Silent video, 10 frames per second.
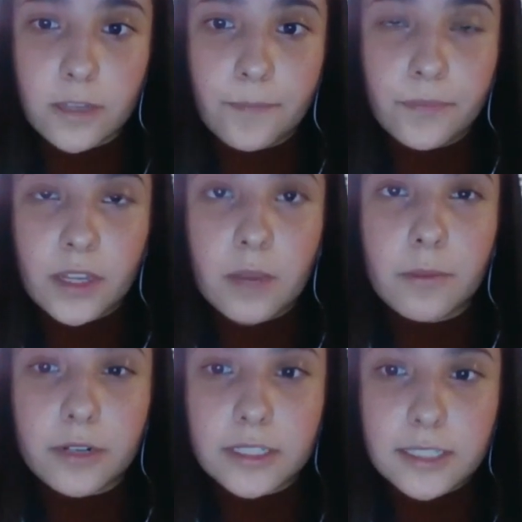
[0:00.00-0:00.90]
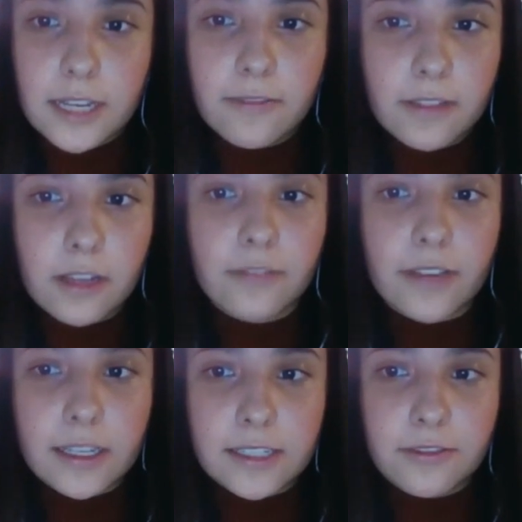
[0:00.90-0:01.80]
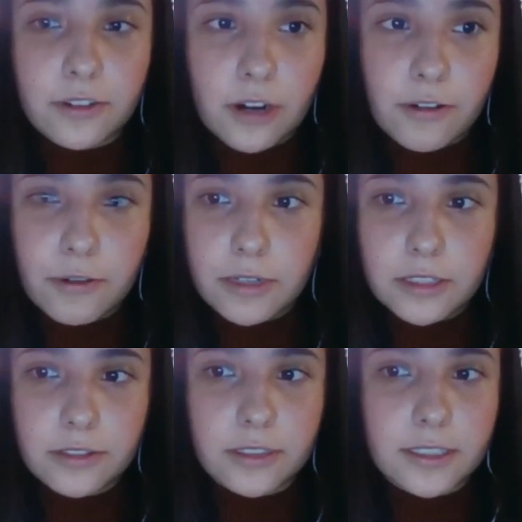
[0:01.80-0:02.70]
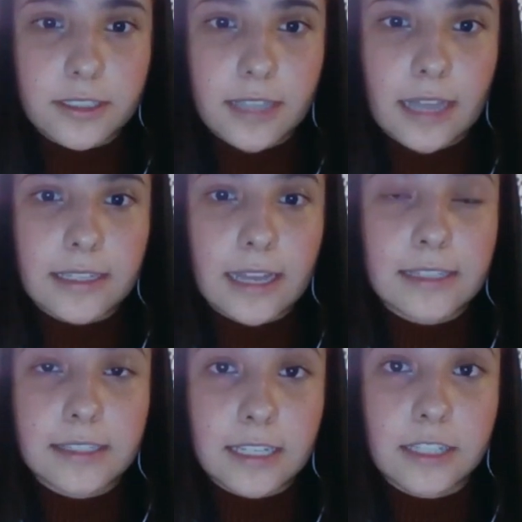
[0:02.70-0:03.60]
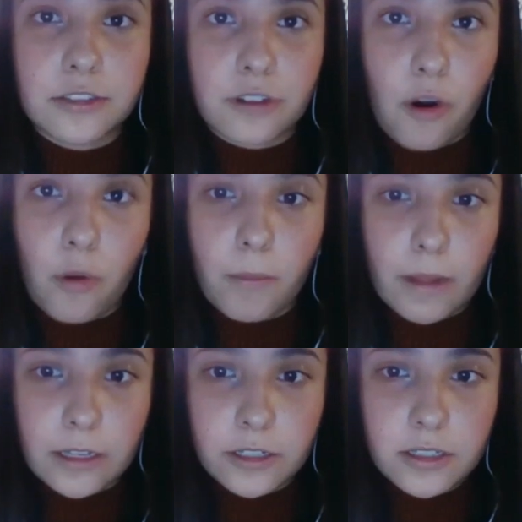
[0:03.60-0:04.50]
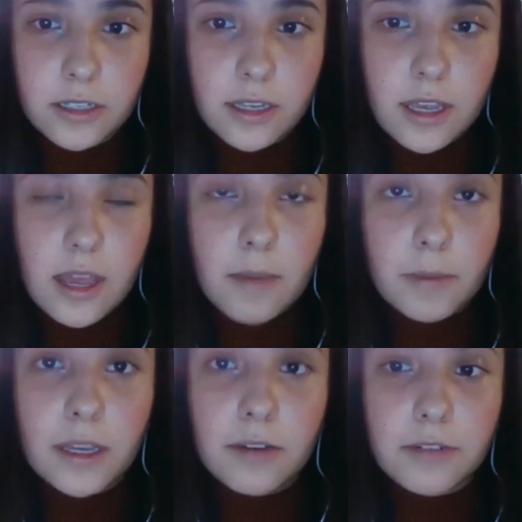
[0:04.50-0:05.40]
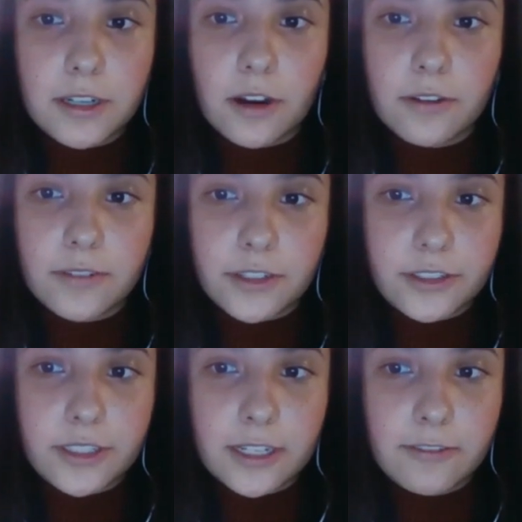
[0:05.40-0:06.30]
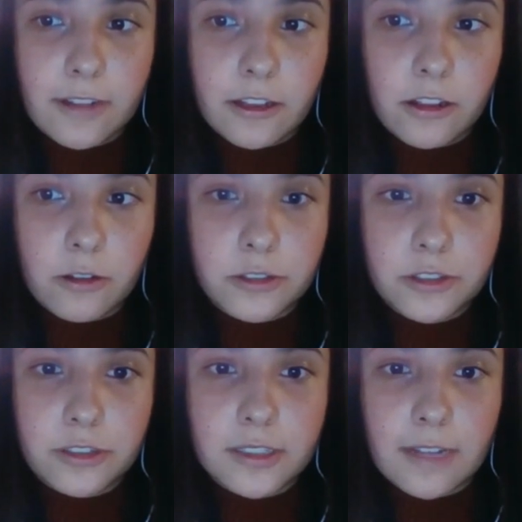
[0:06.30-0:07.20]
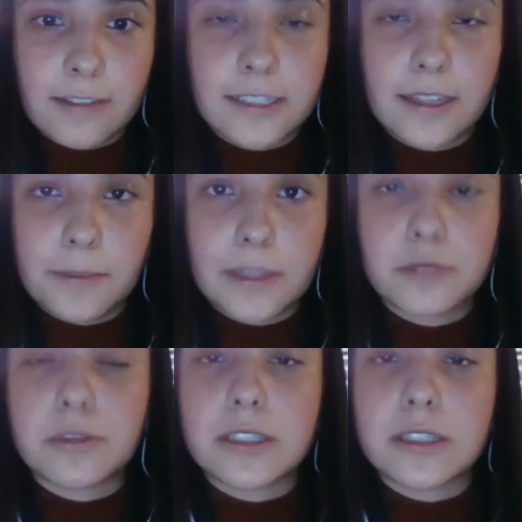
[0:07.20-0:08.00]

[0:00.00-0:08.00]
But is self-love easy for everyone to understand and stick to their own values? Being aware of your self-value allows you to establish limits with society.